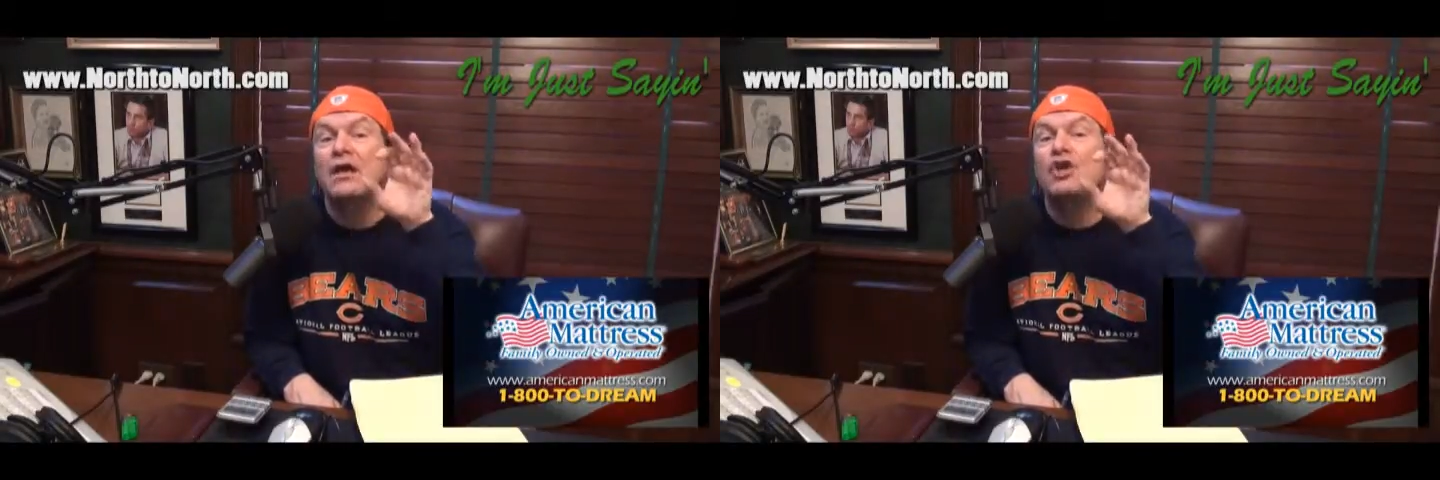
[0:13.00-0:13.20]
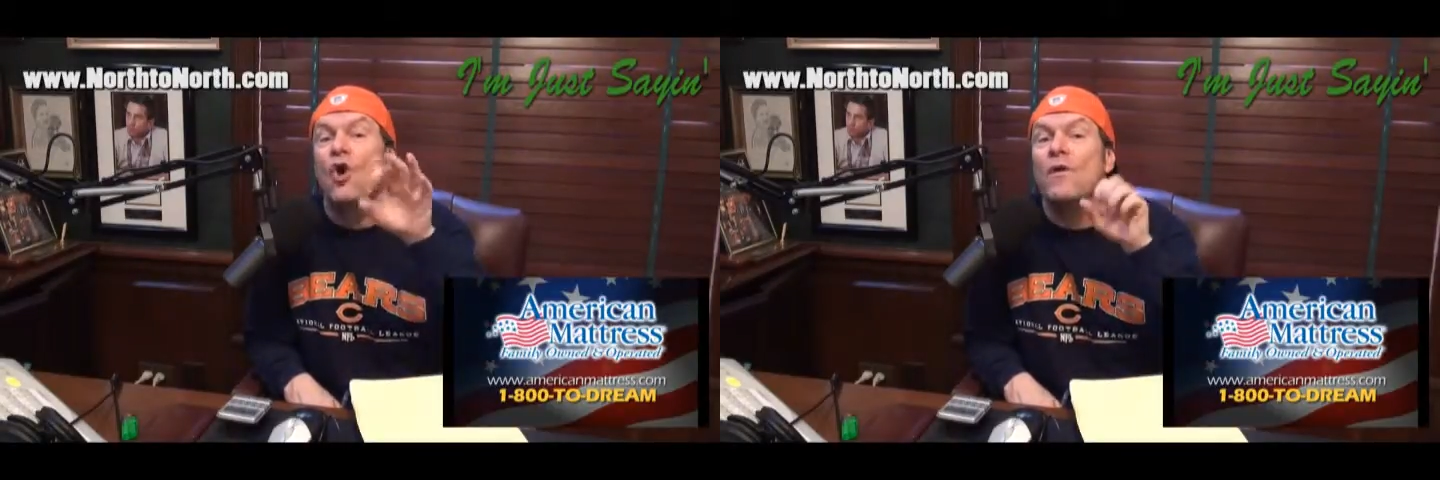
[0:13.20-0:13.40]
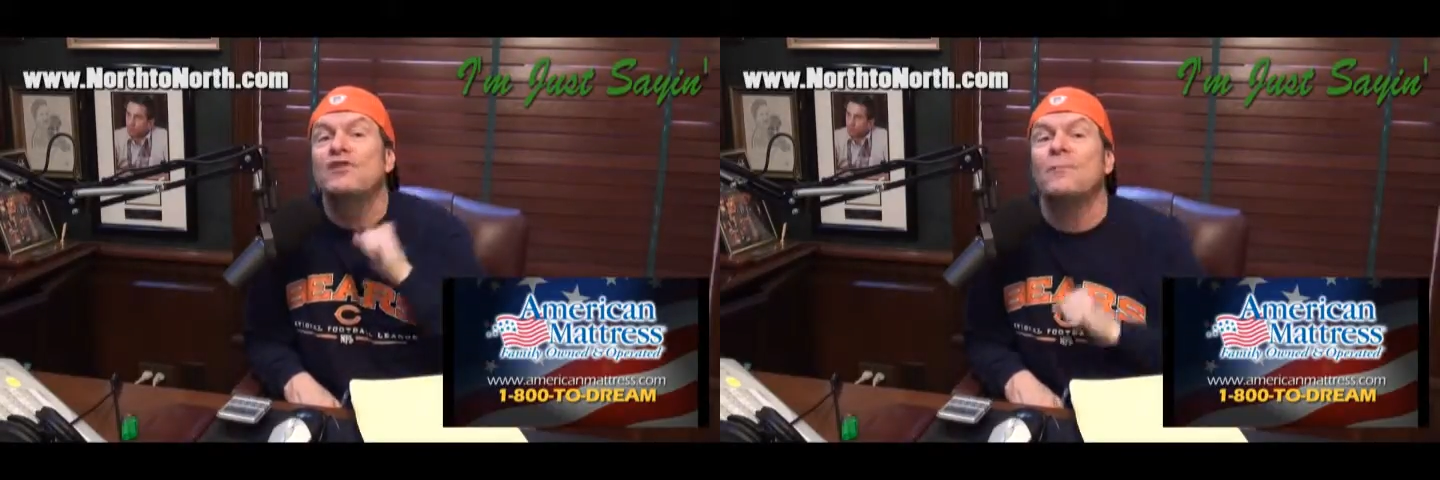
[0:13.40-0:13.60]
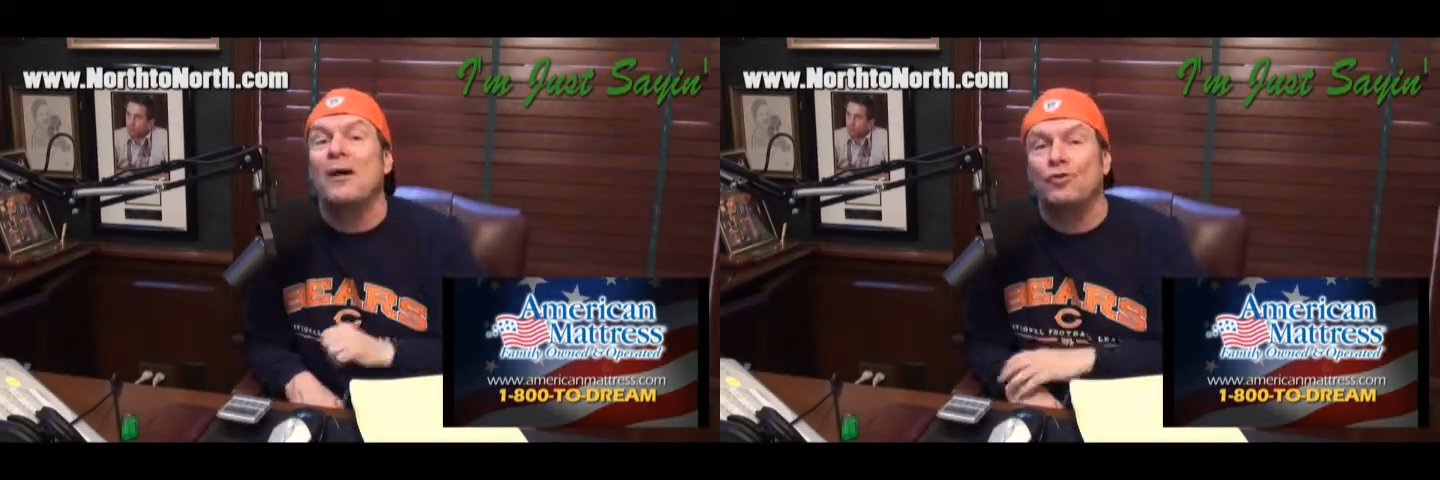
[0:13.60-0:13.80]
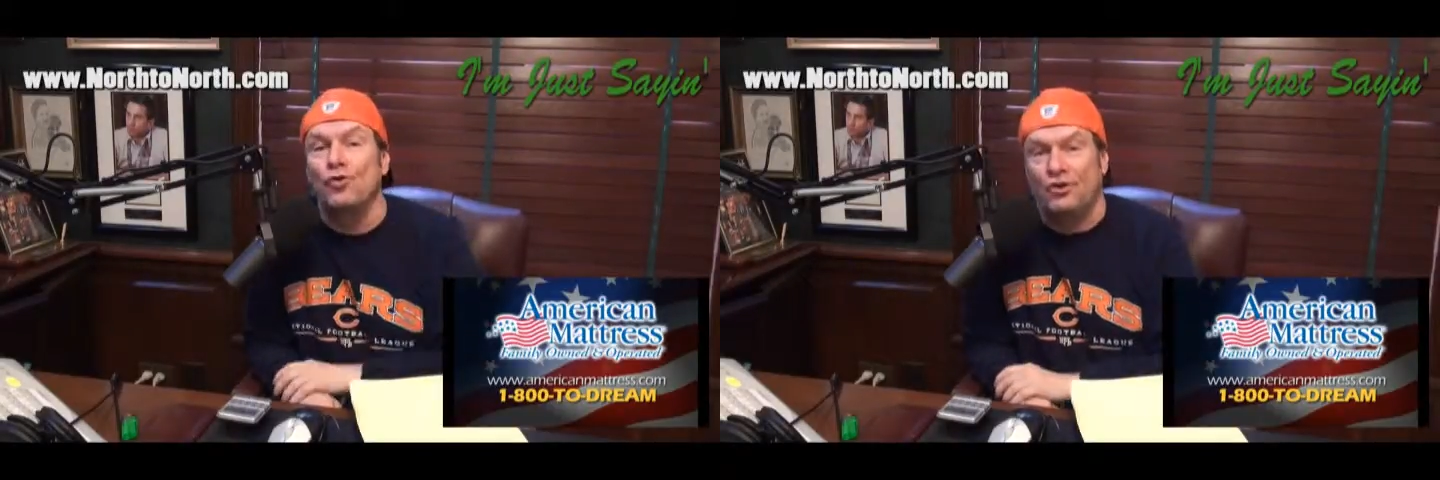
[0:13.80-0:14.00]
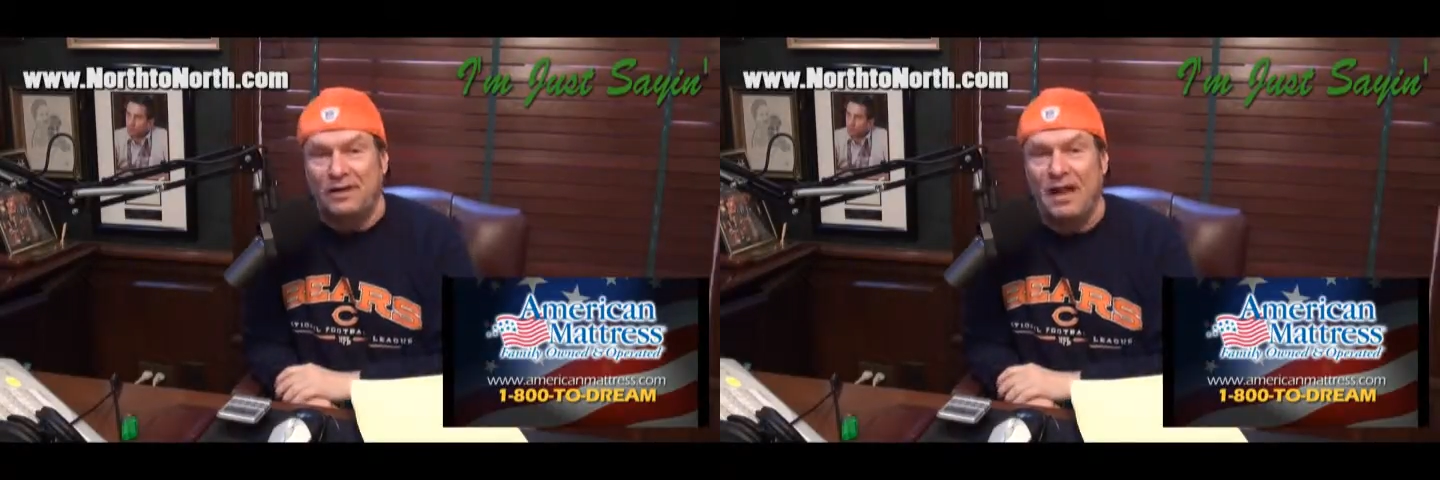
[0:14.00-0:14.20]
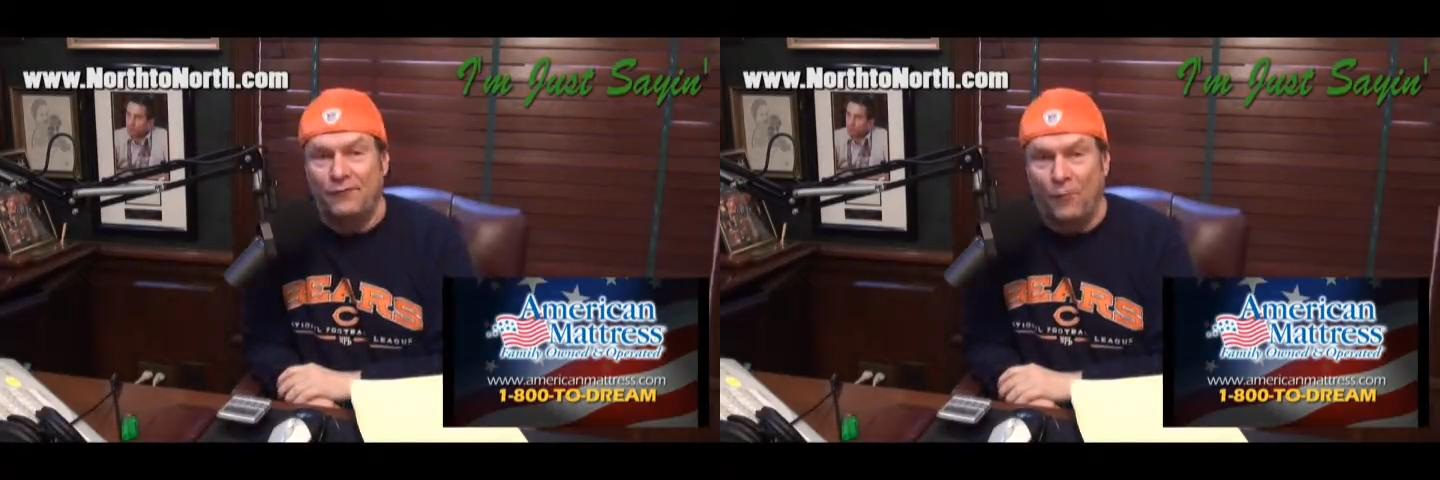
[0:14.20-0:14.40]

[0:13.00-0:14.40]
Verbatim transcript: curious about Tuesday night